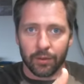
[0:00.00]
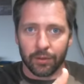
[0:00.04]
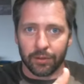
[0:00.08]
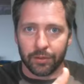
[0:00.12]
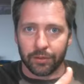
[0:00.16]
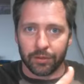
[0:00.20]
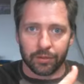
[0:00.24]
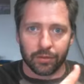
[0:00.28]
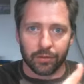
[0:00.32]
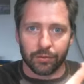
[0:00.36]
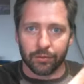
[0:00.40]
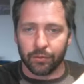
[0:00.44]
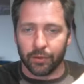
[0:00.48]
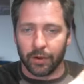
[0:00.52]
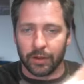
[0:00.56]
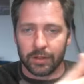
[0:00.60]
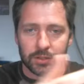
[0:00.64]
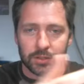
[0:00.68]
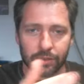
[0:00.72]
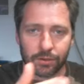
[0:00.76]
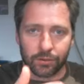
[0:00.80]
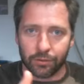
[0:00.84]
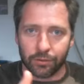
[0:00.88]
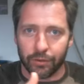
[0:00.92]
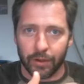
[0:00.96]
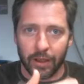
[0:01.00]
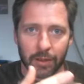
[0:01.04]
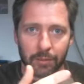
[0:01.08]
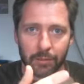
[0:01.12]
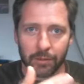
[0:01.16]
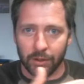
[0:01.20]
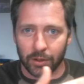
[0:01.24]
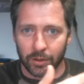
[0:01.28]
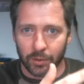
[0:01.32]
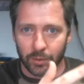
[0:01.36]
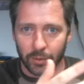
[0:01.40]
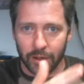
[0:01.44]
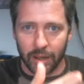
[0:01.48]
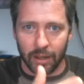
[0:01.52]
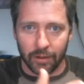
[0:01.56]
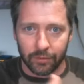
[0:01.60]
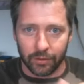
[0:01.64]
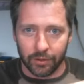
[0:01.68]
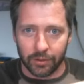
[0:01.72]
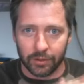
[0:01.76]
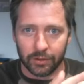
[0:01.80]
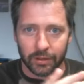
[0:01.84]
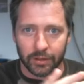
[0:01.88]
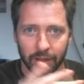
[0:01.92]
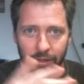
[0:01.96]
with friends and family or
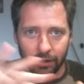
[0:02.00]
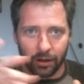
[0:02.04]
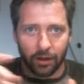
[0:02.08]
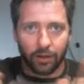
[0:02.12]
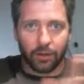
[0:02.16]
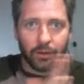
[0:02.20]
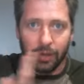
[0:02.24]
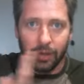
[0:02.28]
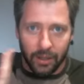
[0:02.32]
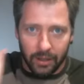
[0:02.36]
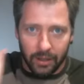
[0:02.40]
whatever. Like, okay,